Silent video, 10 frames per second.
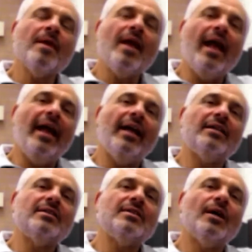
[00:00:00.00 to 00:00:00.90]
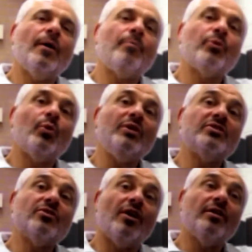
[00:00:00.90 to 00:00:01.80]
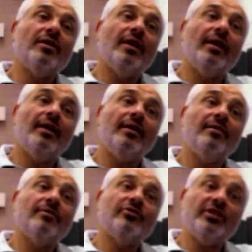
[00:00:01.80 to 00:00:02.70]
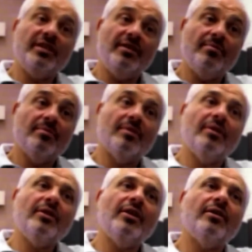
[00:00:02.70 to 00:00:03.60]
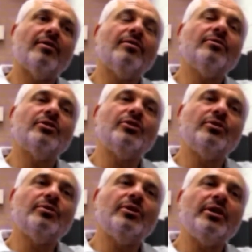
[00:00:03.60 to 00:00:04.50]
And we started a team here to do